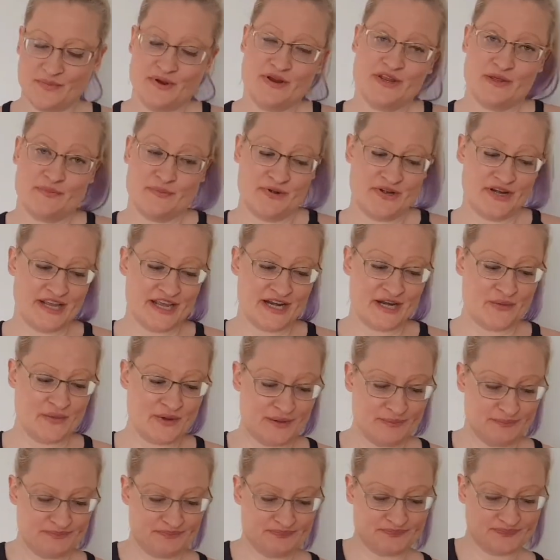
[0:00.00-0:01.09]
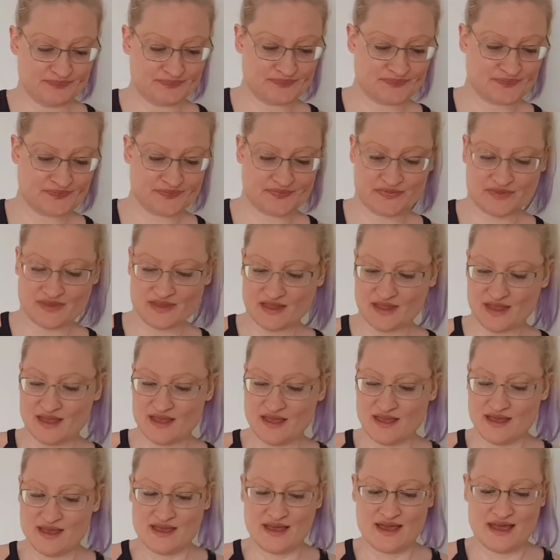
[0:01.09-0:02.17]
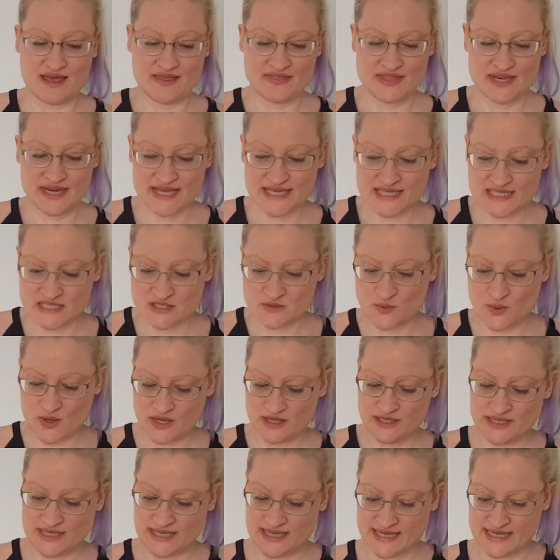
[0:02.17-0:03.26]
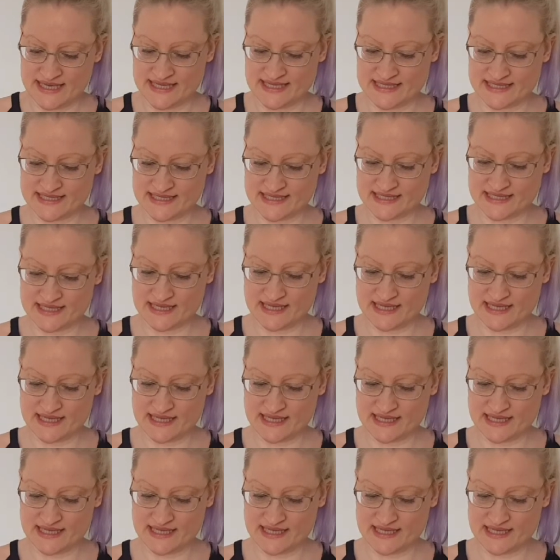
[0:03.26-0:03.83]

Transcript: But they're pretty anyway. And the next one is